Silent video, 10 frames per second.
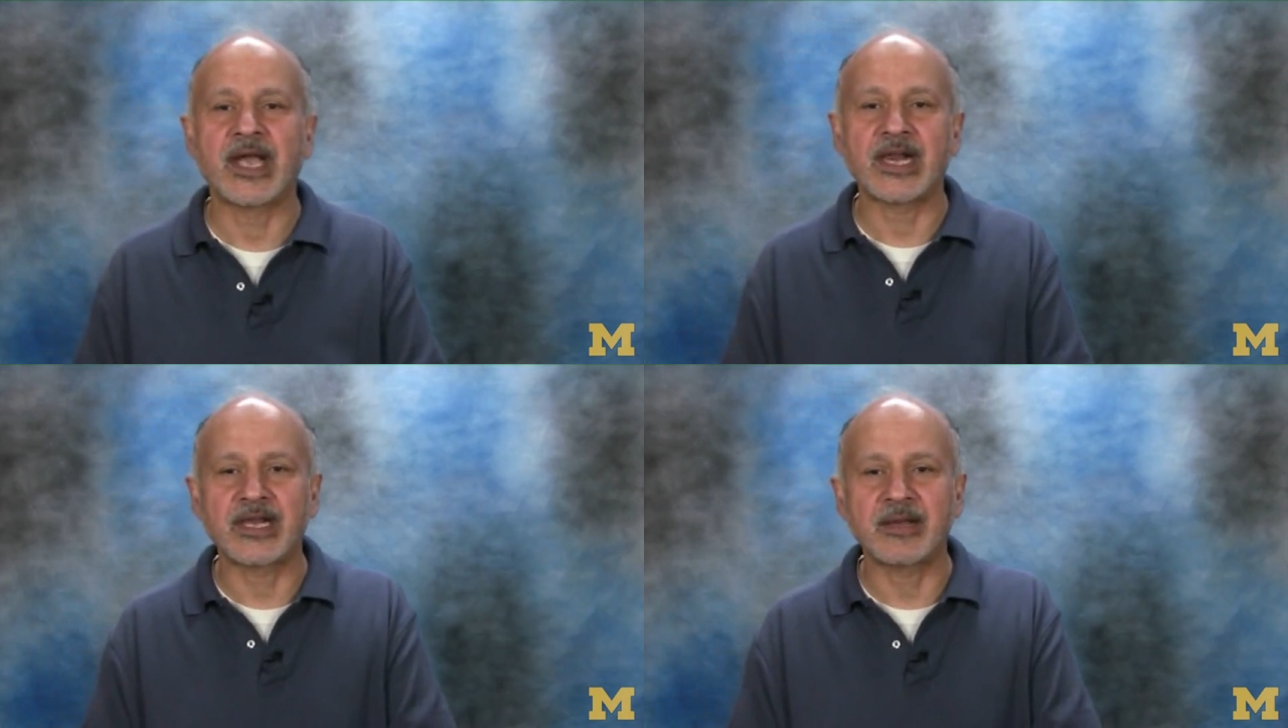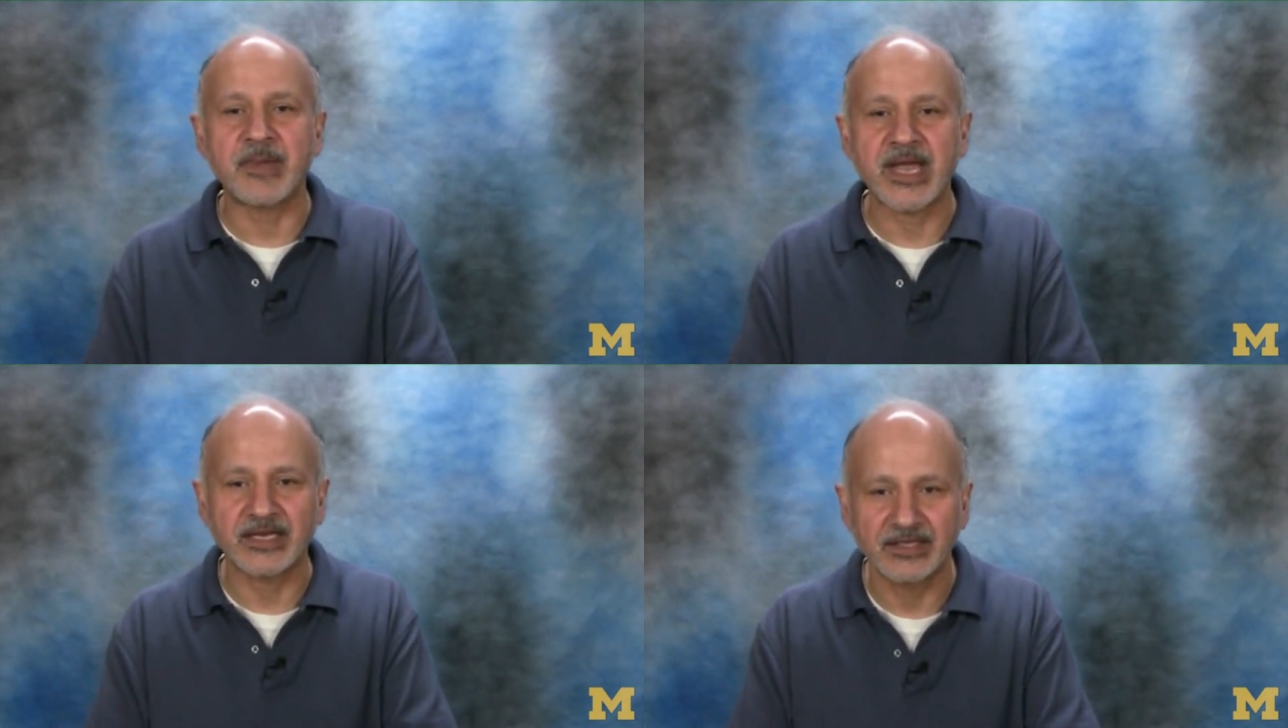I'll come
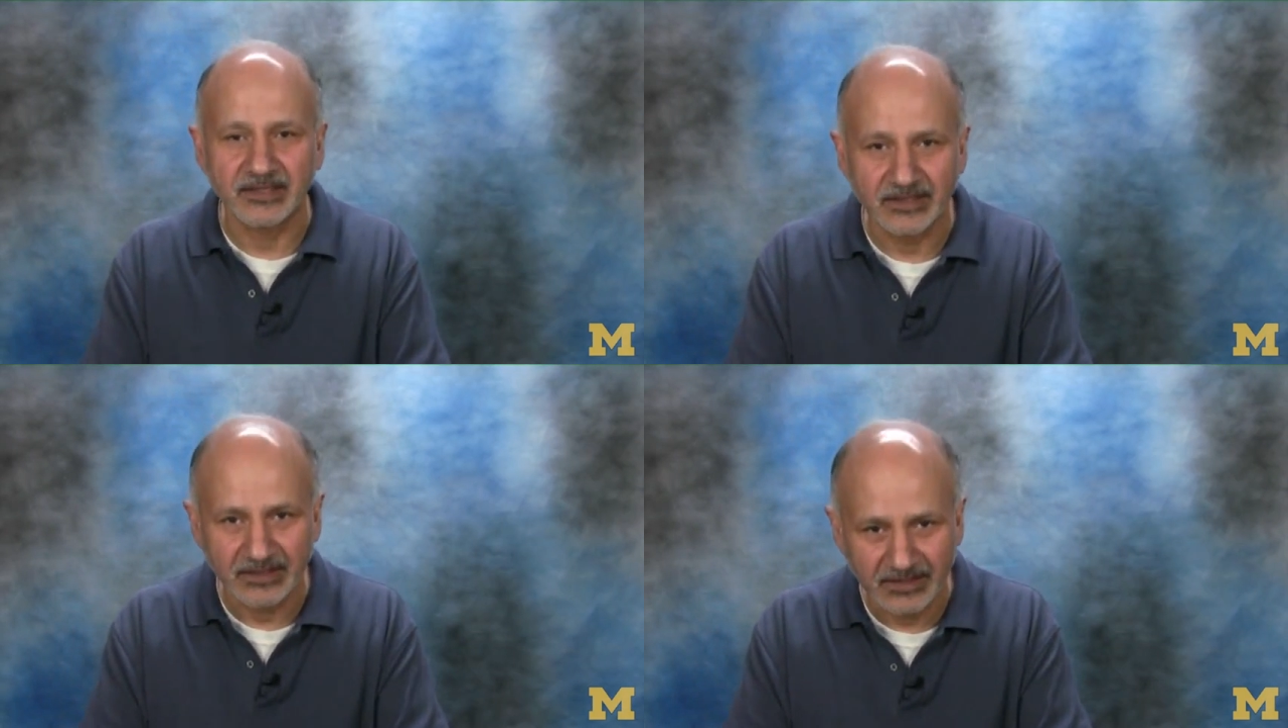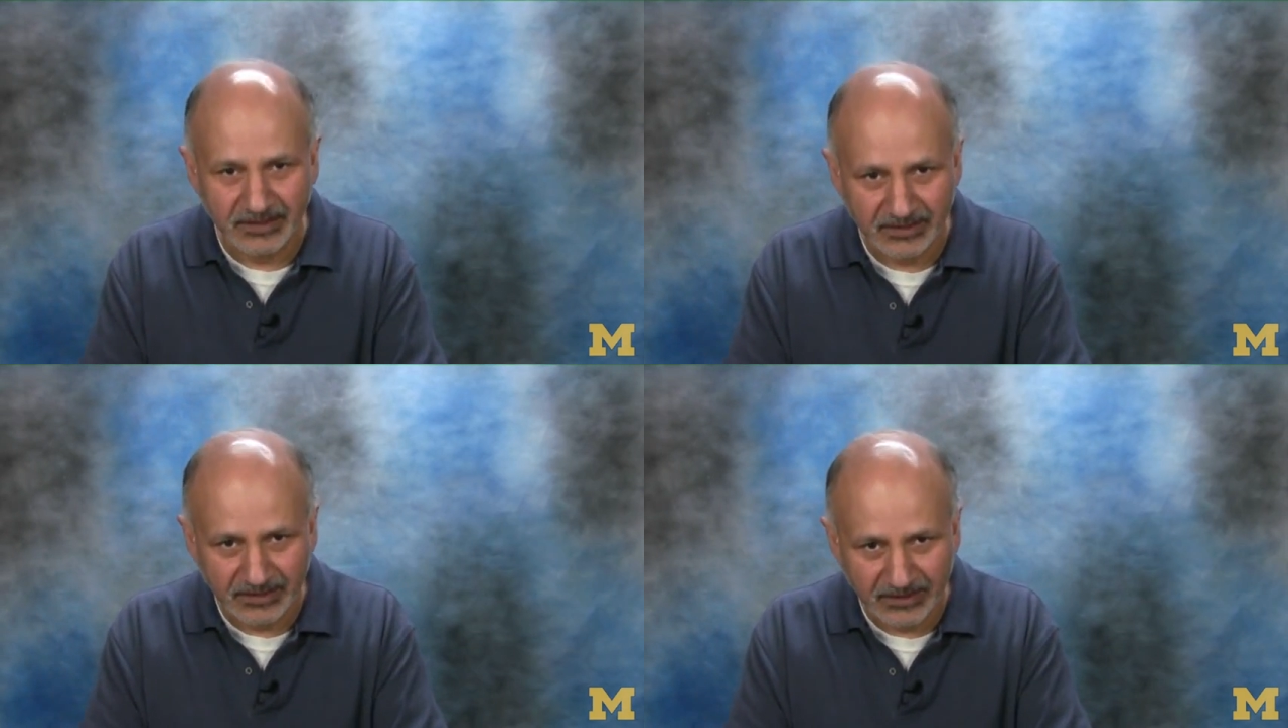back
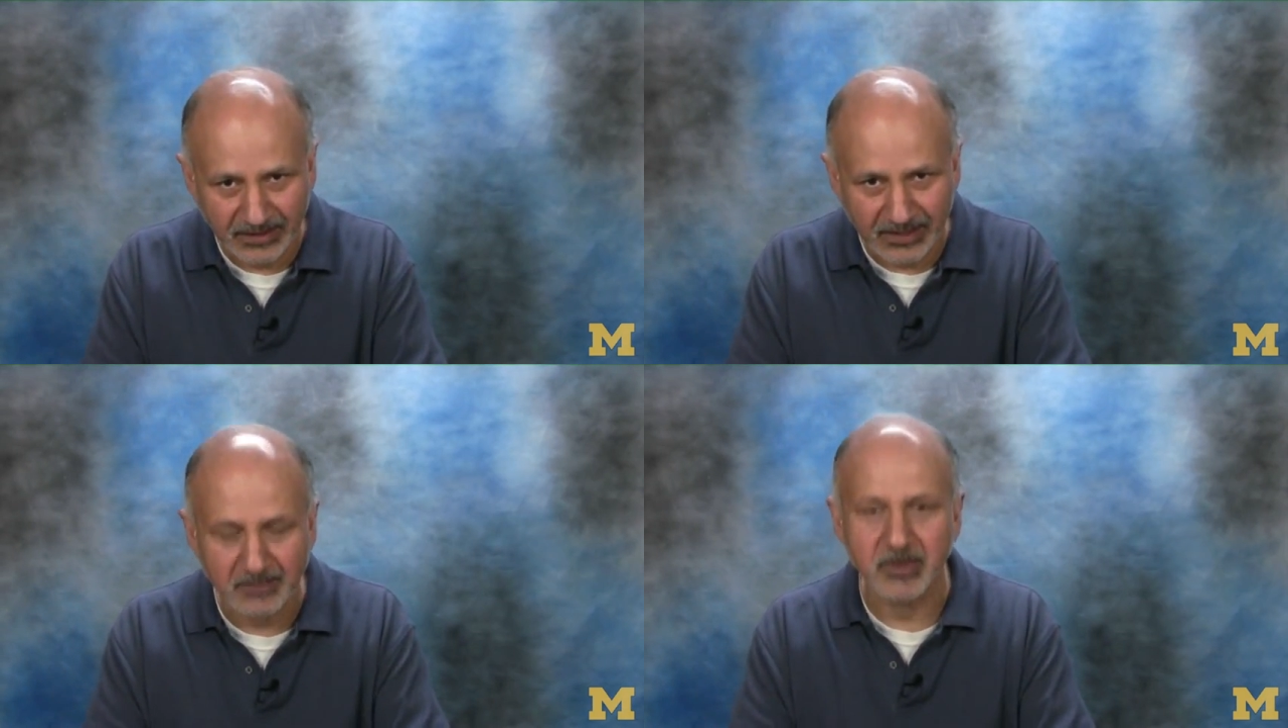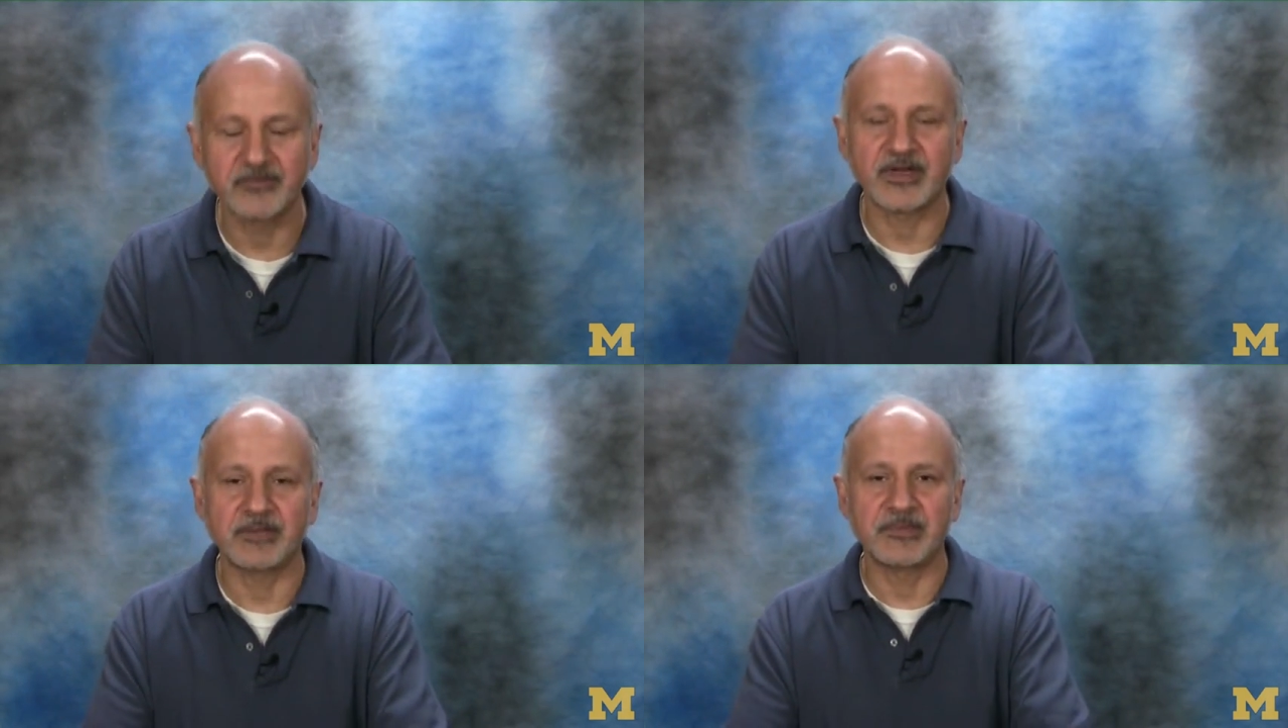in
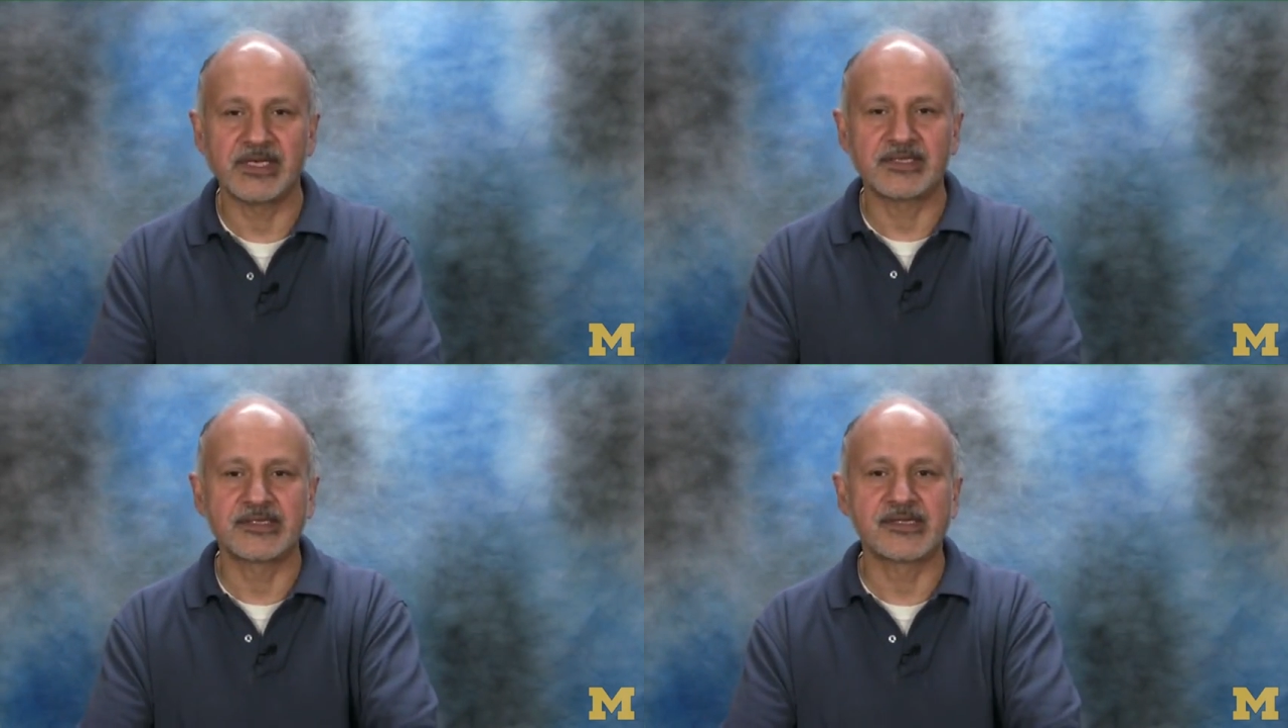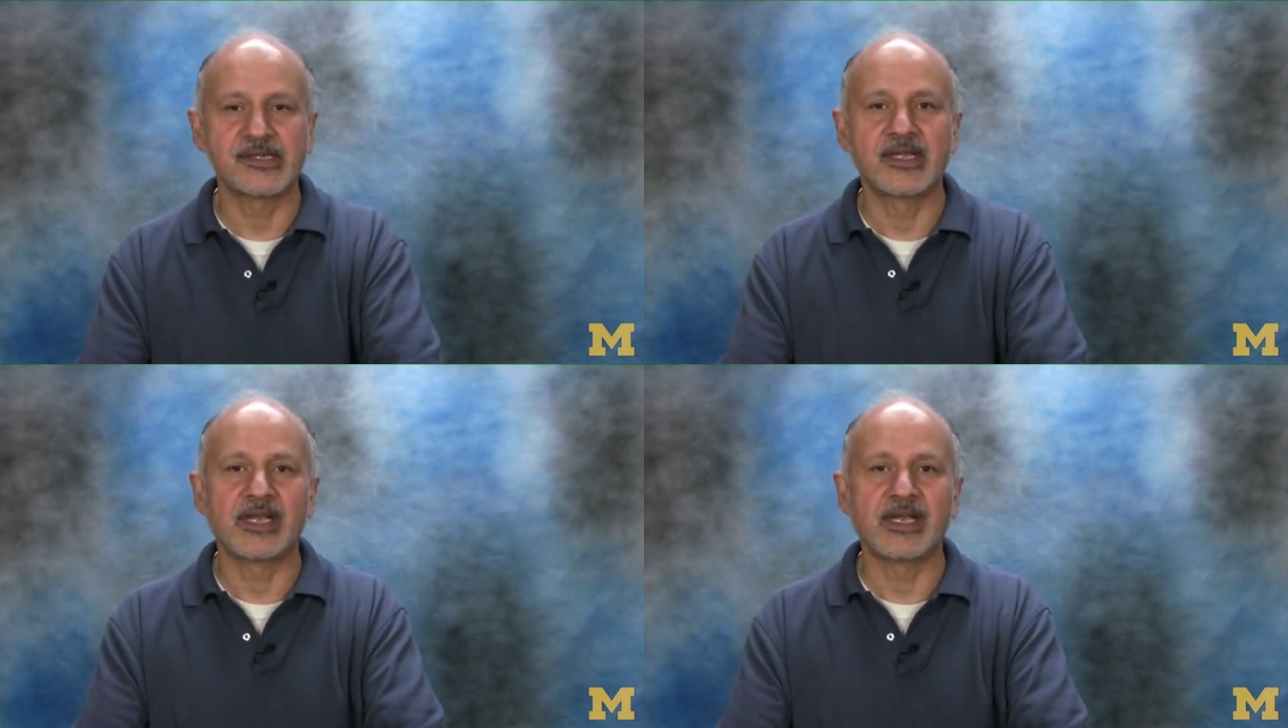about 5 minutes